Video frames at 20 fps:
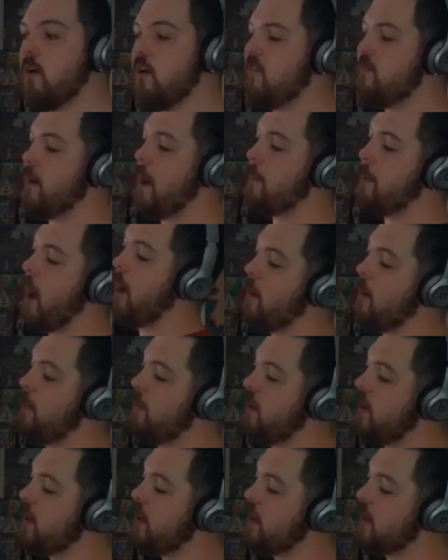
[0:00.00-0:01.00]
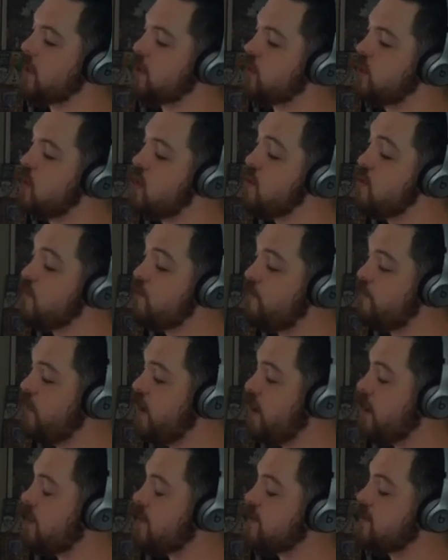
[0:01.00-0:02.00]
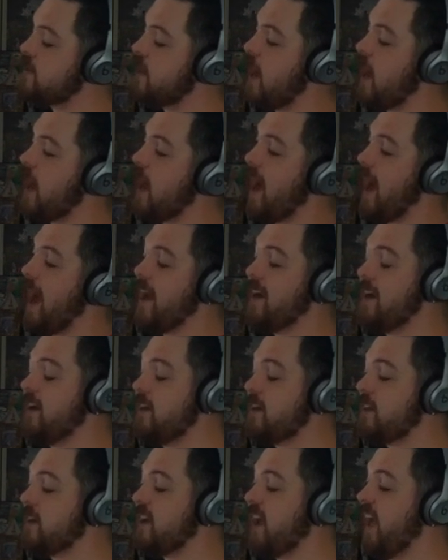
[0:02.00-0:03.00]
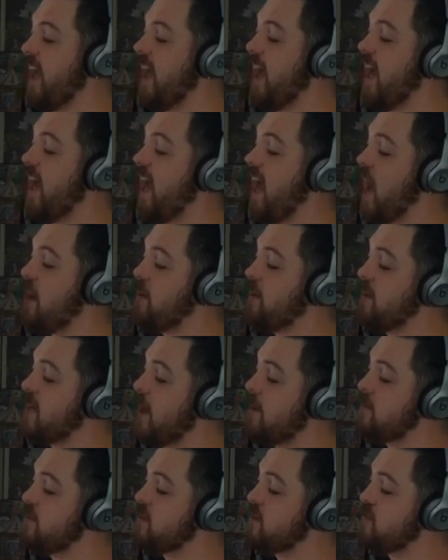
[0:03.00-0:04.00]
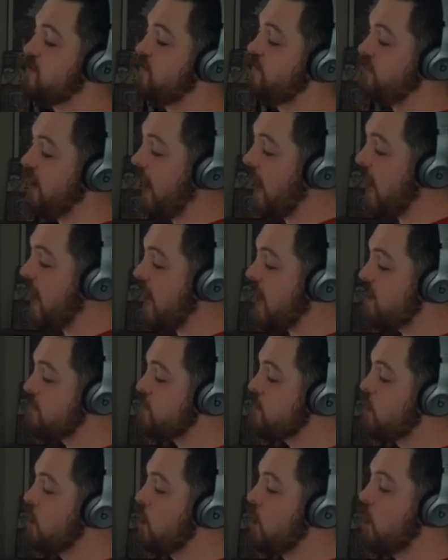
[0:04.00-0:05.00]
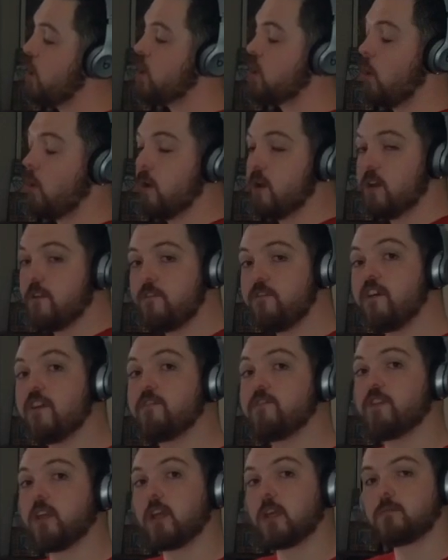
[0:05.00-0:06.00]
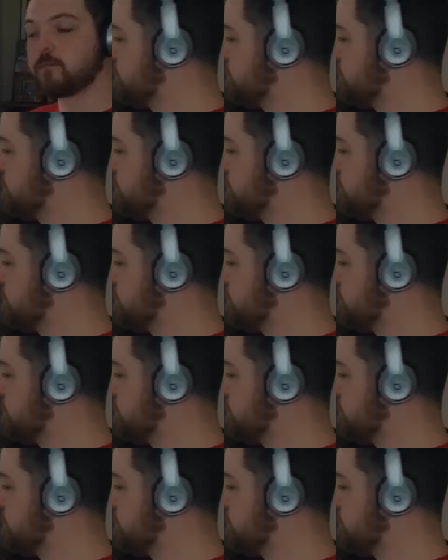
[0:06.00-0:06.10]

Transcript: My probability is 2/5. I need to think, how many times does 5 go into 50?